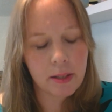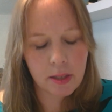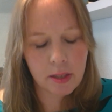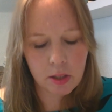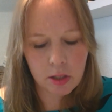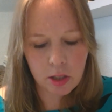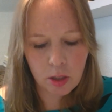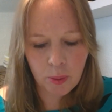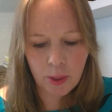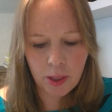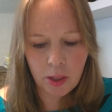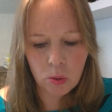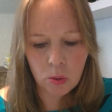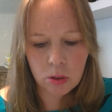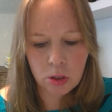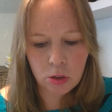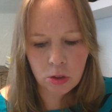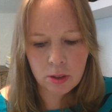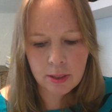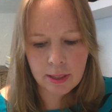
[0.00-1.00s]
that doing your
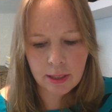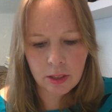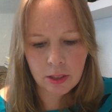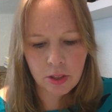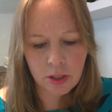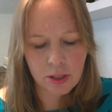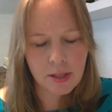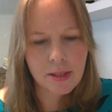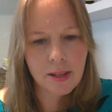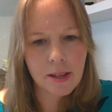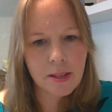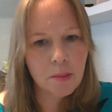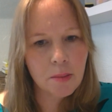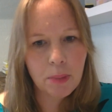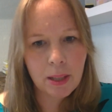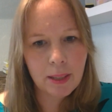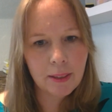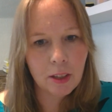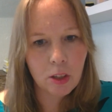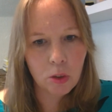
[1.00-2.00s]
due diligence doesn't
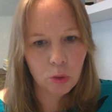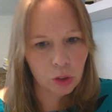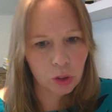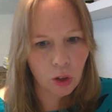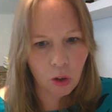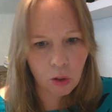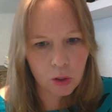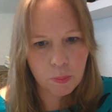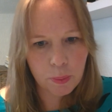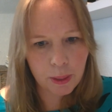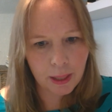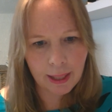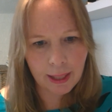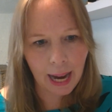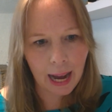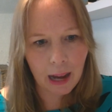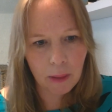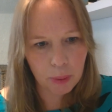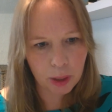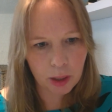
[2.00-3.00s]
mean that you're not being
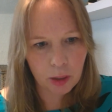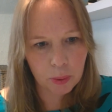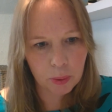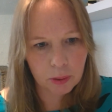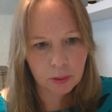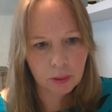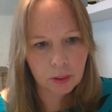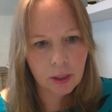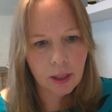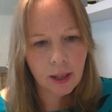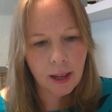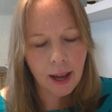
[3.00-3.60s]
amicable.